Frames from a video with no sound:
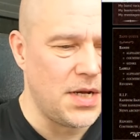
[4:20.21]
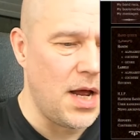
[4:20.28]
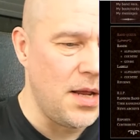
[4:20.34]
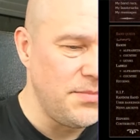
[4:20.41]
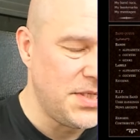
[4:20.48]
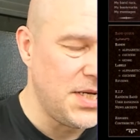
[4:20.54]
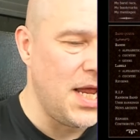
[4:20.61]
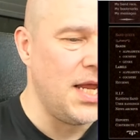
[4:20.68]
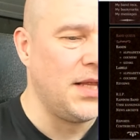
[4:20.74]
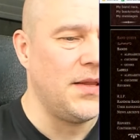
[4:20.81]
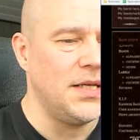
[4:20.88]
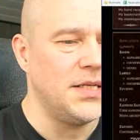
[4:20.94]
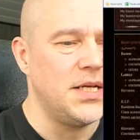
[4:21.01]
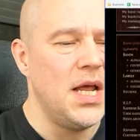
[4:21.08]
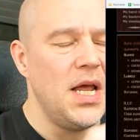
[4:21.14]
I'm saying
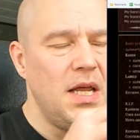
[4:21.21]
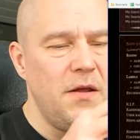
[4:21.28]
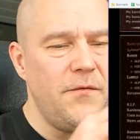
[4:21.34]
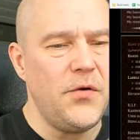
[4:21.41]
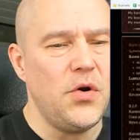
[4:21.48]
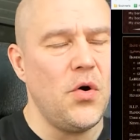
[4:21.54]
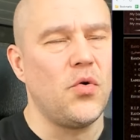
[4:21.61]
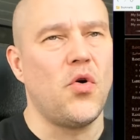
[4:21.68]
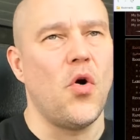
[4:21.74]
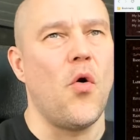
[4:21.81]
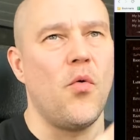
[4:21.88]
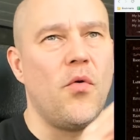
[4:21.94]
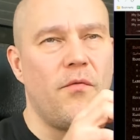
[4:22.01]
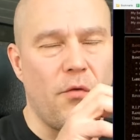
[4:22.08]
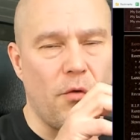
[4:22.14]
this, if you don't
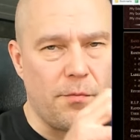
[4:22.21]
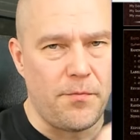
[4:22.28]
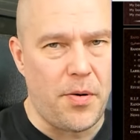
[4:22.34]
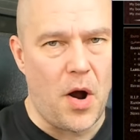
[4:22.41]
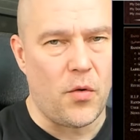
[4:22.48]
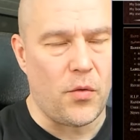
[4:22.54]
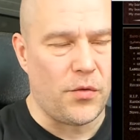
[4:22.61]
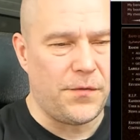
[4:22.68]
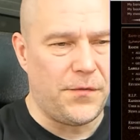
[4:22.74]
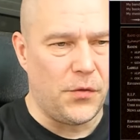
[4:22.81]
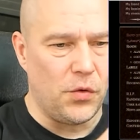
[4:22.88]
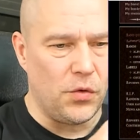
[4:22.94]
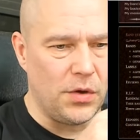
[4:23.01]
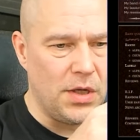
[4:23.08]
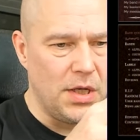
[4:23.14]
go for
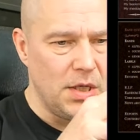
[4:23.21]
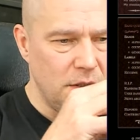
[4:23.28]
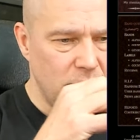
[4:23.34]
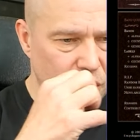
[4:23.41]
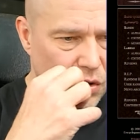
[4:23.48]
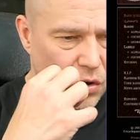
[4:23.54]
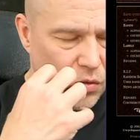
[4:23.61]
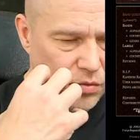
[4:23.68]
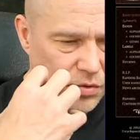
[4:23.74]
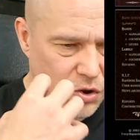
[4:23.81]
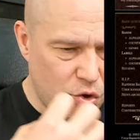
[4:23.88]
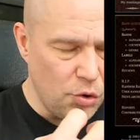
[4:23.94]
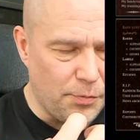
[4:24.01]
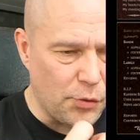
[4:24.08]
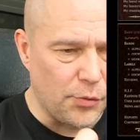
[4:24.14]
powerful, you know,
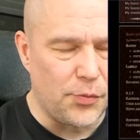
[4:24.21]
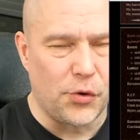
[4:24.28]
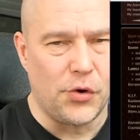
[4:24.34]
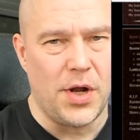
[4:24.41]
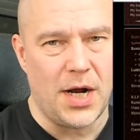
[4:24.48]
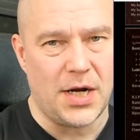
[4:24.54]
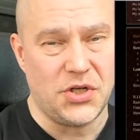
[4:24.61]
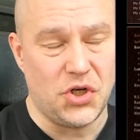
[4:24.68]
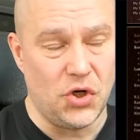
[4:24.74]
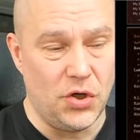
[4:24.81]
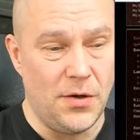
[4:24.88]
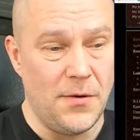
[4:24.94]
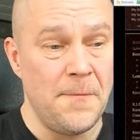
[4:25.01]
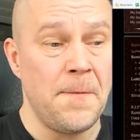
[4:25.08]
super production,